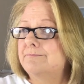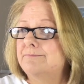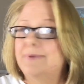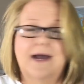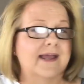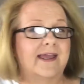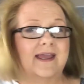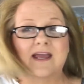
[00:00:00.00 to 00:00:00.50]

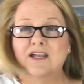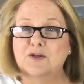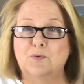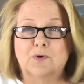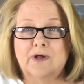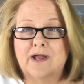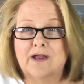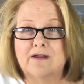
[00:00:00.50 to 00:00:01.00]

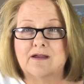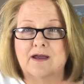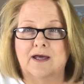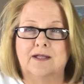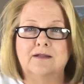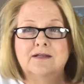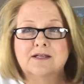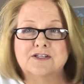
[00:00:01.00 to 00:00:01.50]
biannual
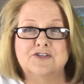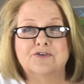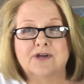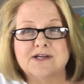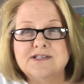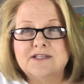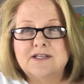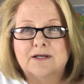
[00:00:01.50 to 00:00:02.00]
haircut, because you
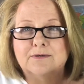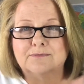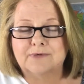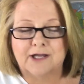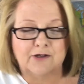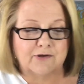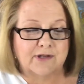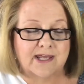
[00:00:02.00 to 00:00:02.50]
guys know
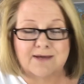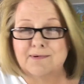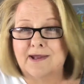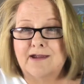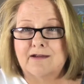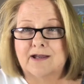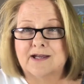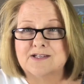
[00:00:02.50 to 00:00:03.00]
I only get my
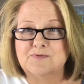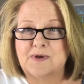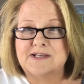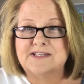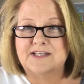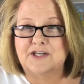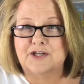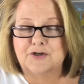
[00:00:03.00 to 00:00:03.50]
hair cut
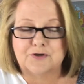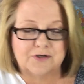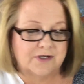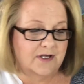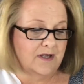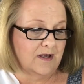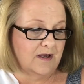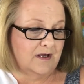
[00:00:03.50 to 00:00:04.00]
twice a year.
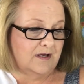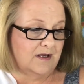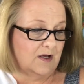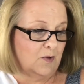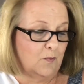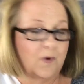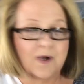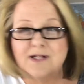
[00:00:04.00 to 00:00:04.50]

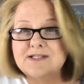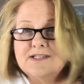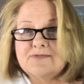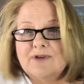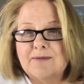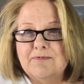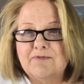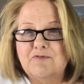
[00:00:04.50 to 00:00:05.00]
Once
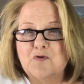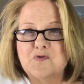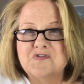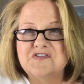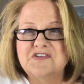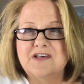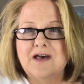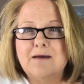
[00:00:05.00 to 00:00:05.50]
right before
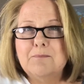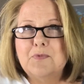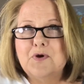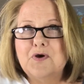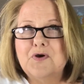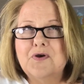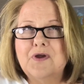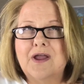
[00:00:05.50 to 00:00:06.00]

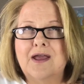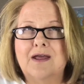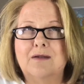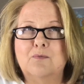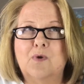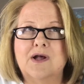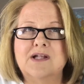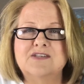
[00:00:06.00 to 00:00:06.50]
summer
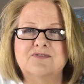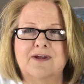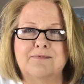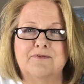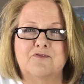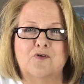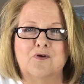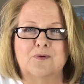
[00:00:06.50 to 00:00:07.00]
and once
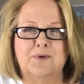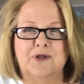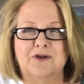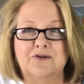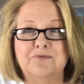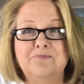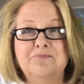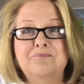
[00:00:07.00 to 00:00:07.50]
right before
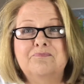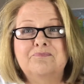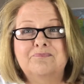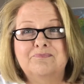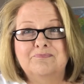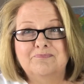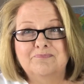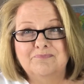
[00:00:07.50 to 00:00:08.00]
winter.
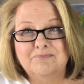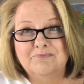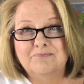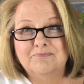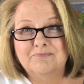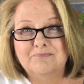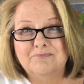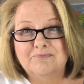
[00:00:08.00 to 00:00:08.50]

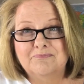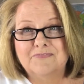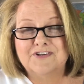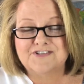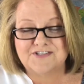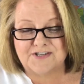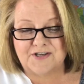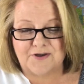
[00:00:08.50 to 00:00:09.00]

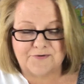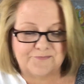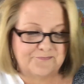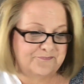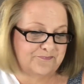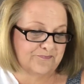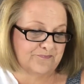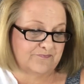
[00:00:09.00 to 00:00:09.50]
So
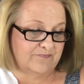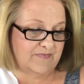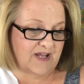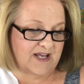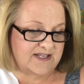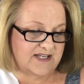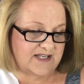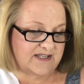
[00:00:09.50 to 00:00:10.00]

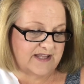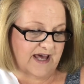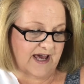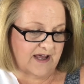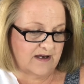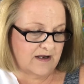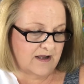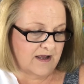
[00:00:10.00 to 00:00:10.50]
I did
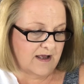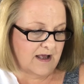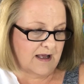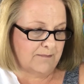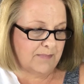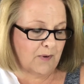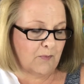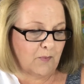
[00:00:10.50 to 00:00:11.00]
that,
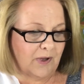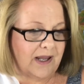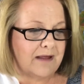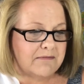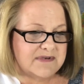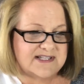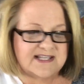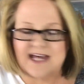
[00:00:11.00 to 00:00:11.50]
but while I
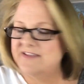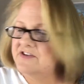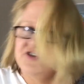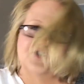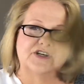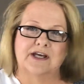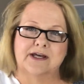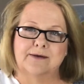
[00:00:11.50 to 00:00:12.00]
was at the
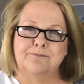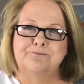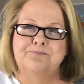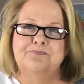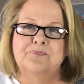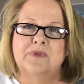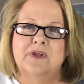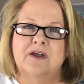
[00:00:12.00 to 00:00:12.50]
gym,
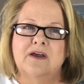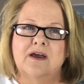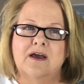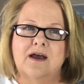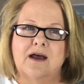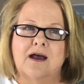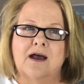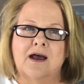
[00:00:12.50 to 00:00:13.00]

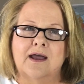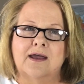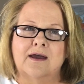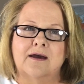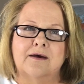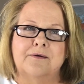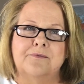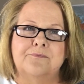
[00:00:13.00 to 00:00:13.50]

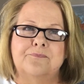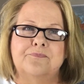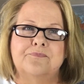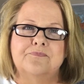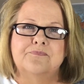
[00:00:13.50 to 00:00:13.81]
I